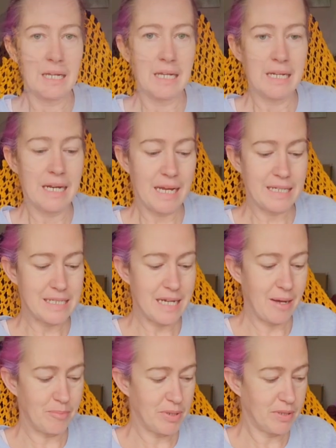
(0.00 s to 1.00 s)
Next
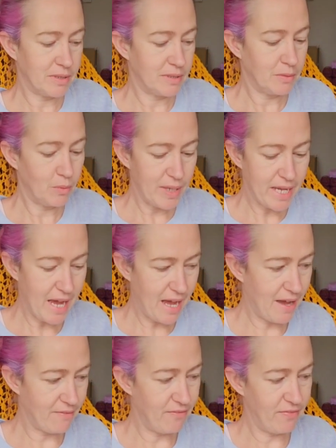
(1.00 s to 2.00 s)
up we
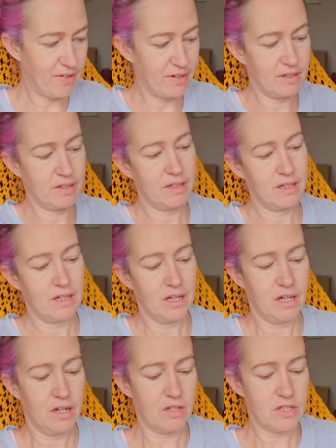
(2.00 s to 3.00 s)
have
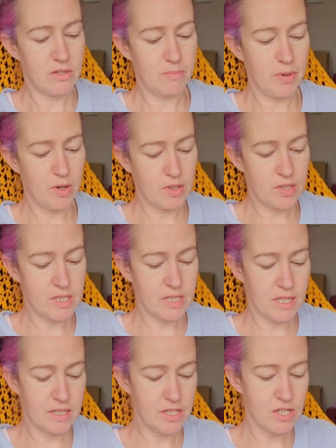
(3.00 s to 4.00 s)
lots of books
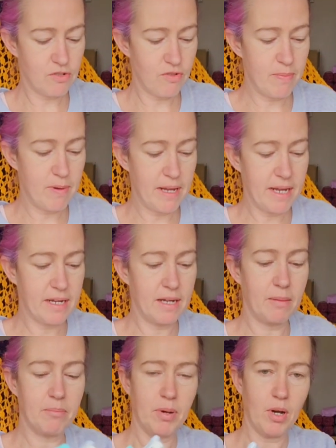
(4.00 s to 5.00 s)
and scribbling
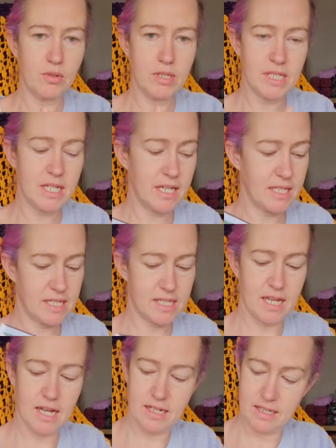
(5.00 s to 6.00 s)
and post-its
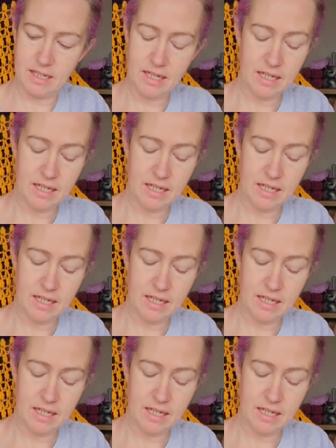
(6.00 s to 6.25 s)
and